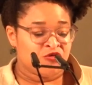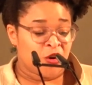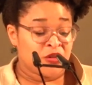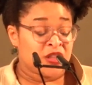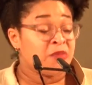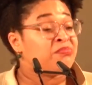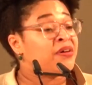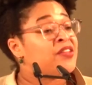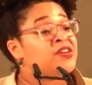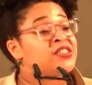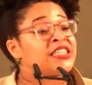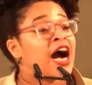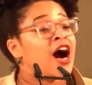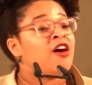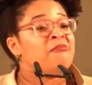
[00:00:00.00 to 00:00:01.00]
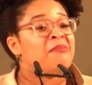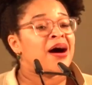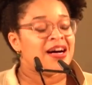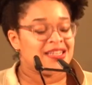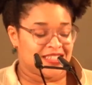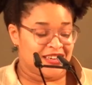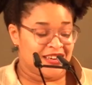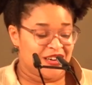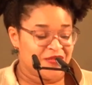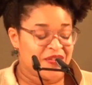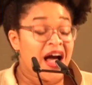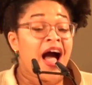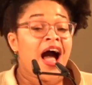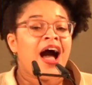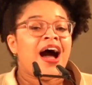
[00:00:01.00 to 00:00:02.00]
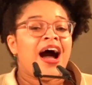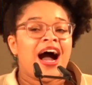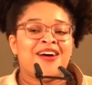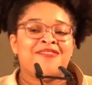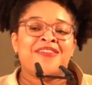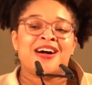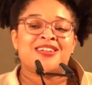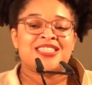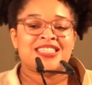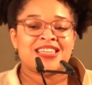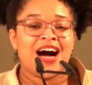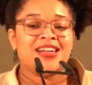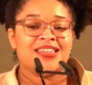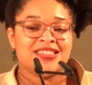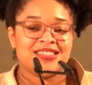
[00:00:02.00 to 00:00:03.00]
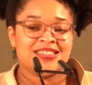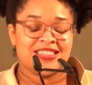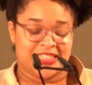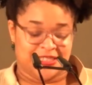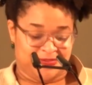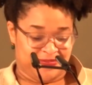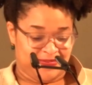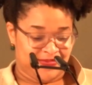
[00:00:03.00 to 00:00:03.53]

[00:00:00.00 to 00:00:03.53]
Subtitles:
wrote The Brothers Karamazov, I found solace.